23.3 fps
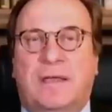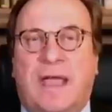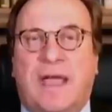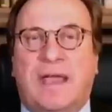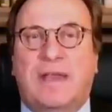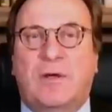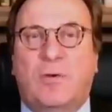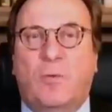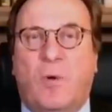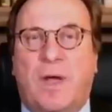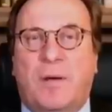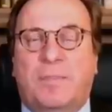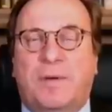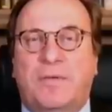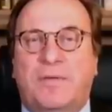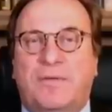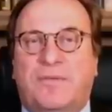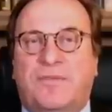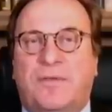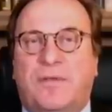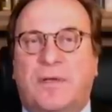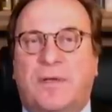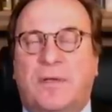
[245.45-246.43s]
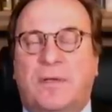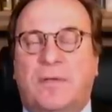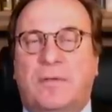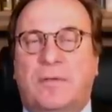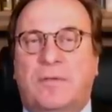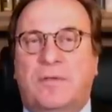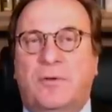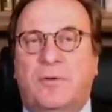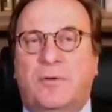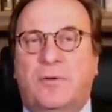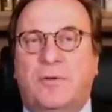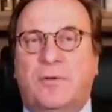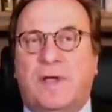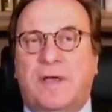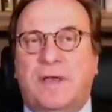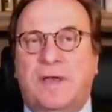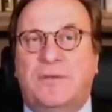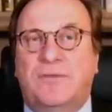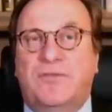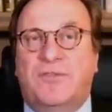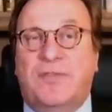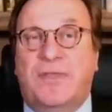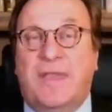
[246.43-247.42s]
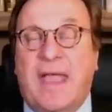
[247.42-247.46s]
getting weapons to the
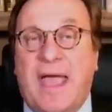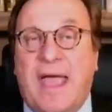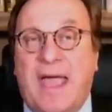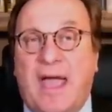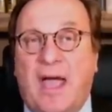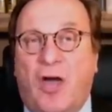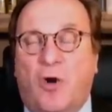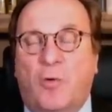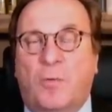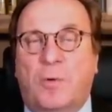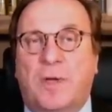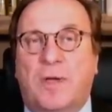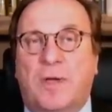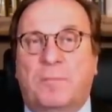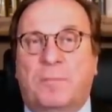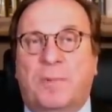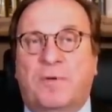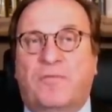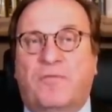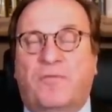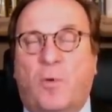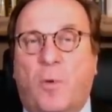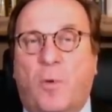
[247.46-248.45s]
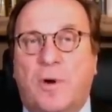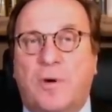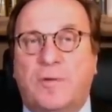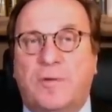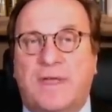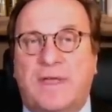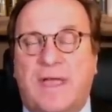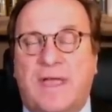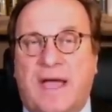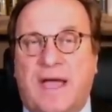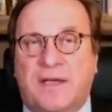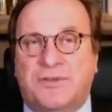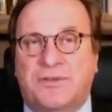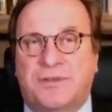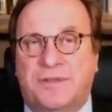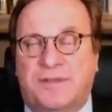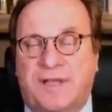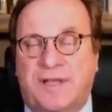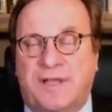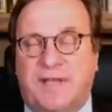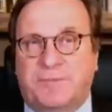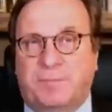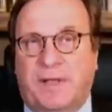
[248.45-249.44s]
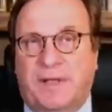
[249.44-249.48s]
Ukrainians now before the action
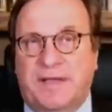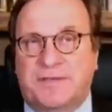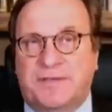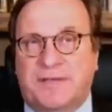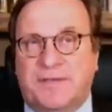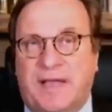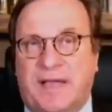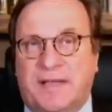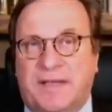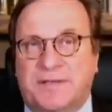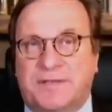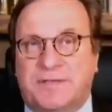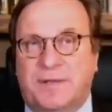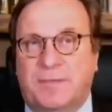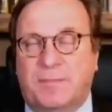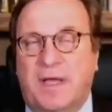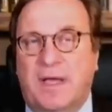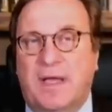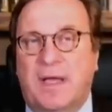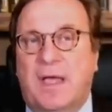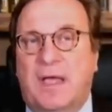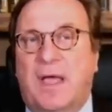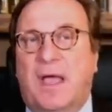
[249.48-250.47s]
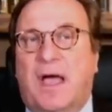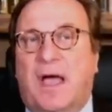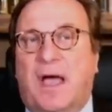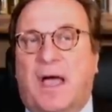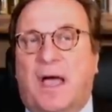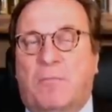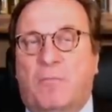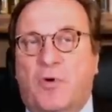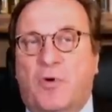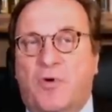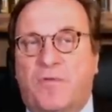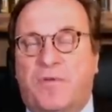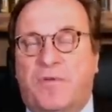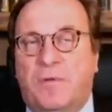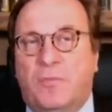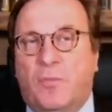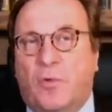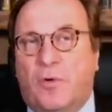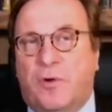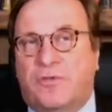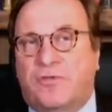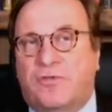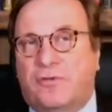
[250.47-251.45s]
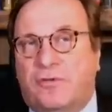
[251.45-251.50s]
takes place against them, uh, moving
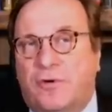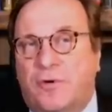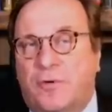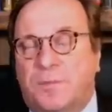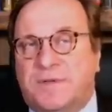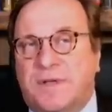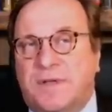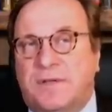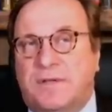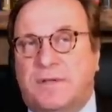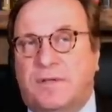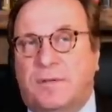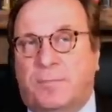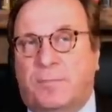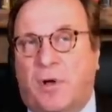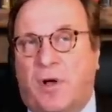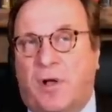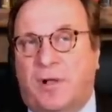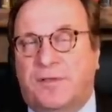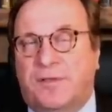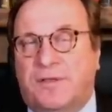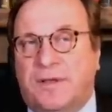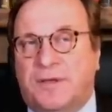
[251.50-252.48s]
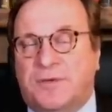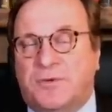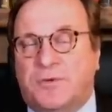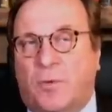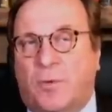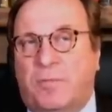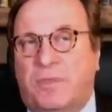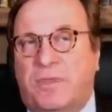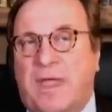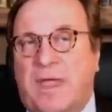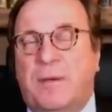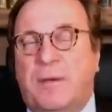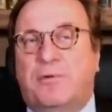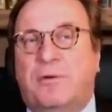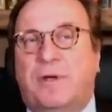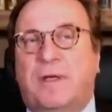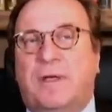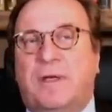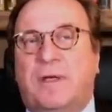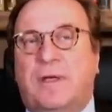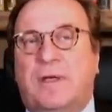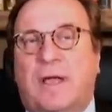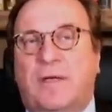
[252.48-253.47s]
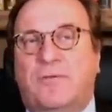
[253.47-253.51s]
more troops into the Baltics or
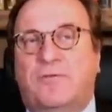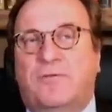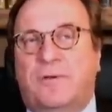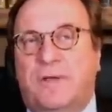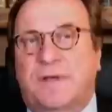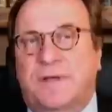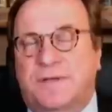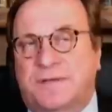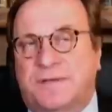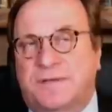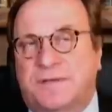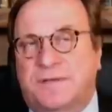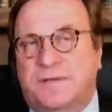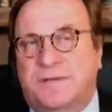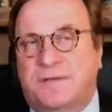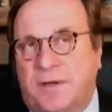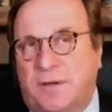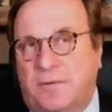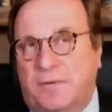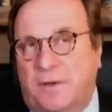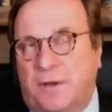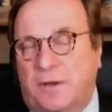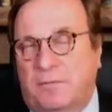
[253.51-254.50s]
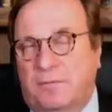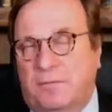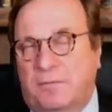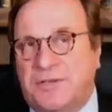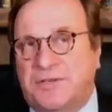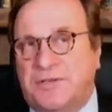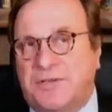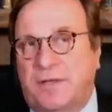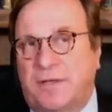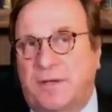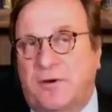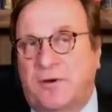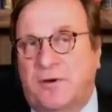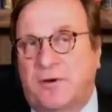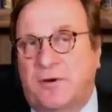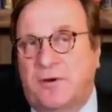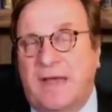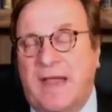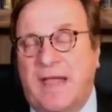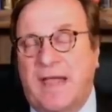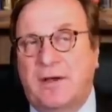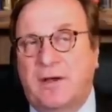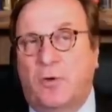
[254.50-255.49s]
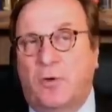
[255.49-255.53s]
neighboring countries to Russia that are
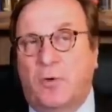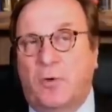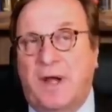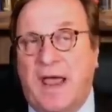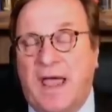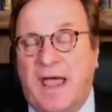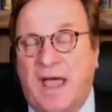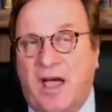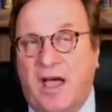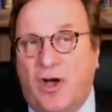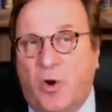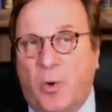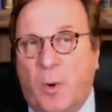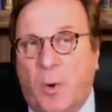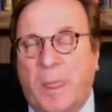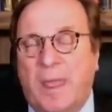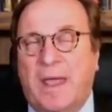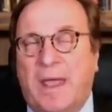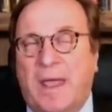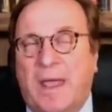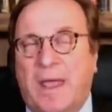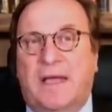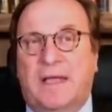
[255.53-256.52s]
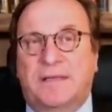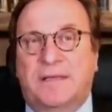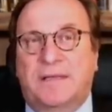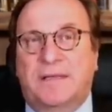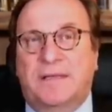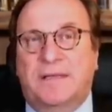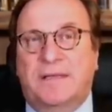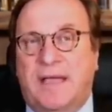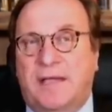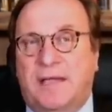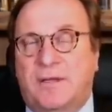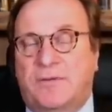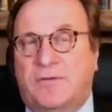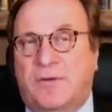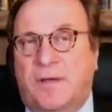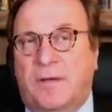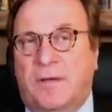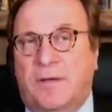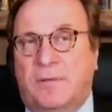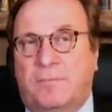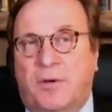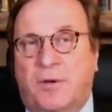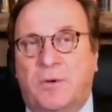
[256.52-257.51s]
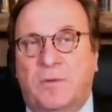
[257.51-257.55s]
in NATO now, and saying
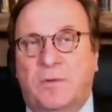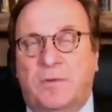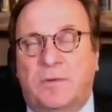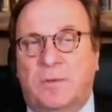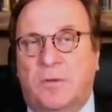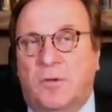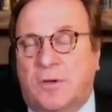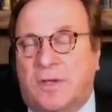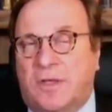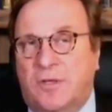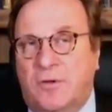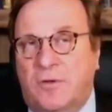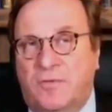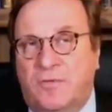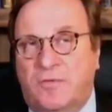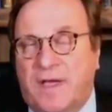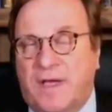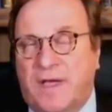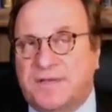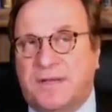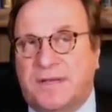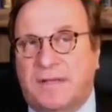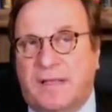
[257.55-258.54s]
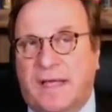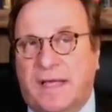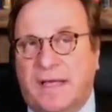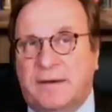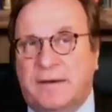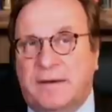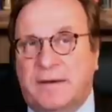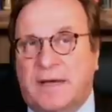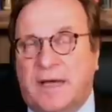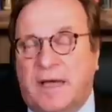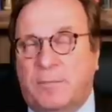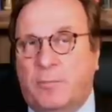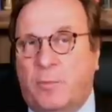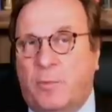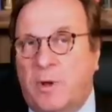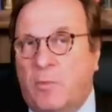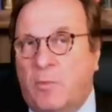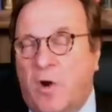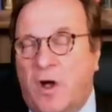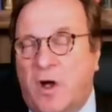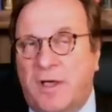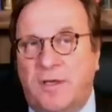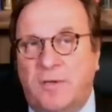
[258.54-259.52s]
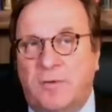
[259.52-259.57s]
to Putin, look, you've escalated up. We
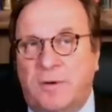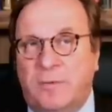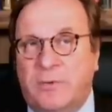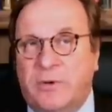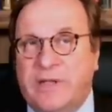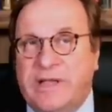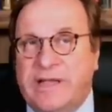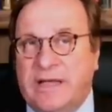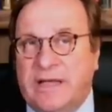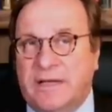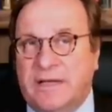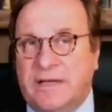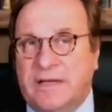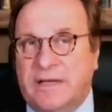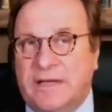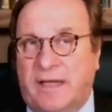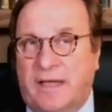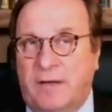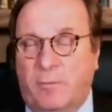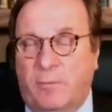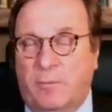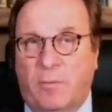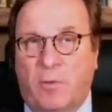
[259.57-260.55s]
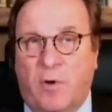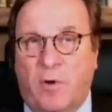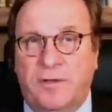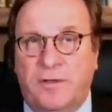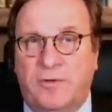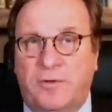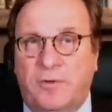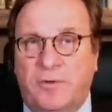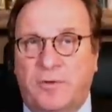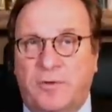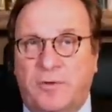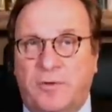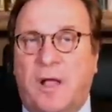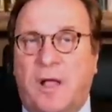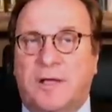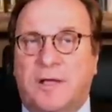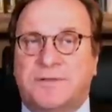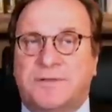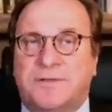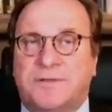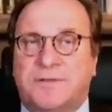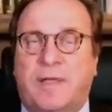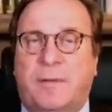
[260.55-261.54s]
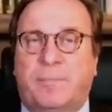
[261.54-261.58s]
want you to de escalate. We want you to
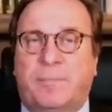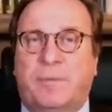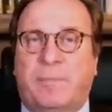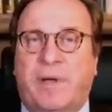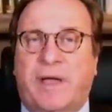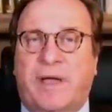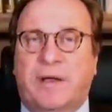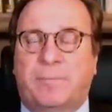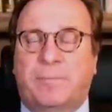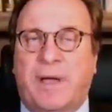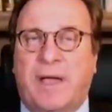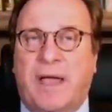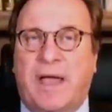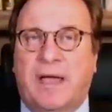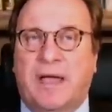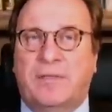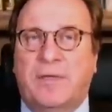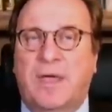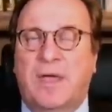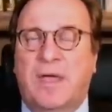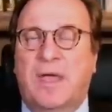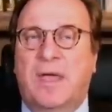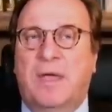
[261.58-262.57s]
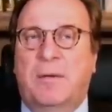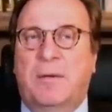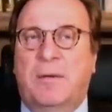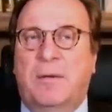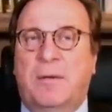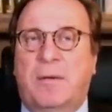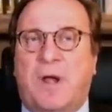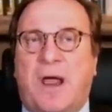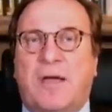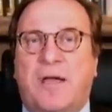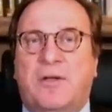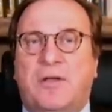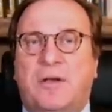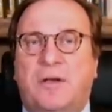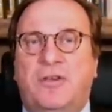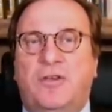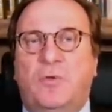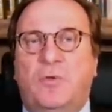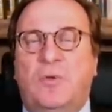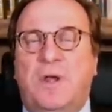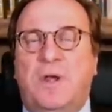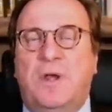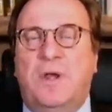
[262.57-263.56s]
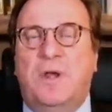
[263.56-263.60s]
close the diplomatic path, but we're not going to
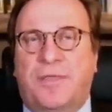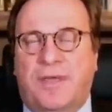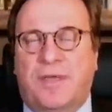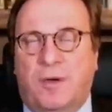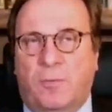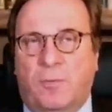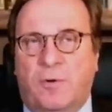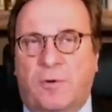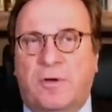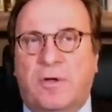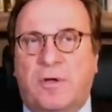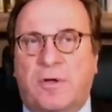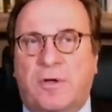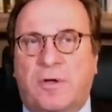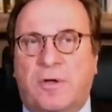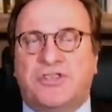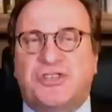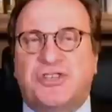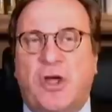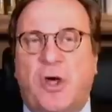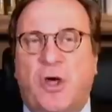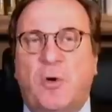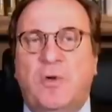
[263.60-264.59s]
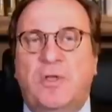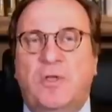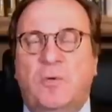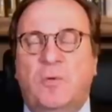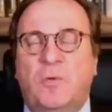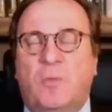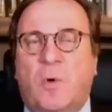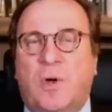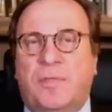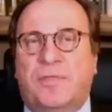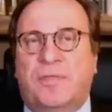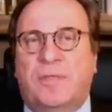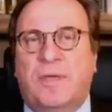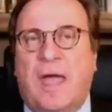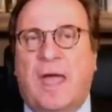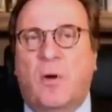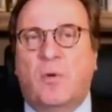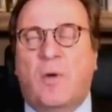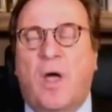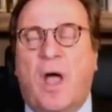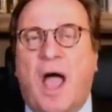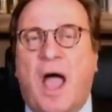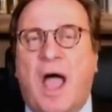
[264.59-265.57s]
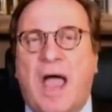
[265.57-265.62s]
do nothing. We're going to show you what,
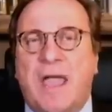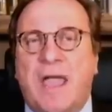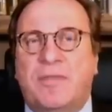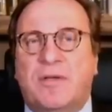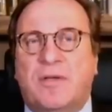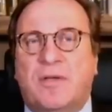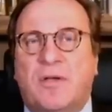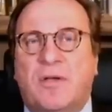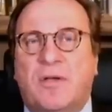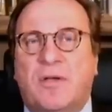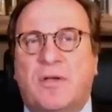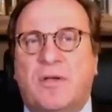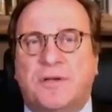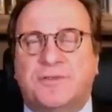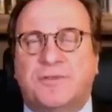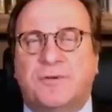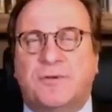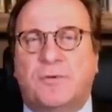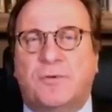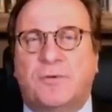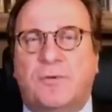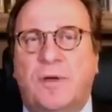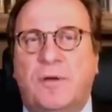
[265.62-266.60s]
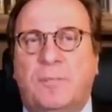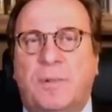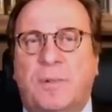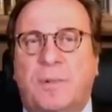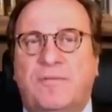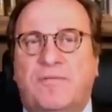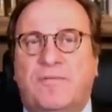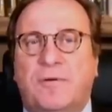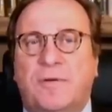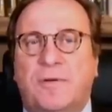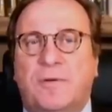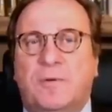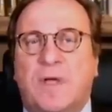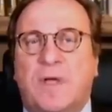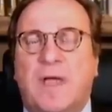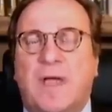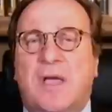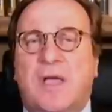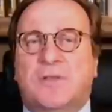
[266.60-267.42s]
how high the costs are going to be for you.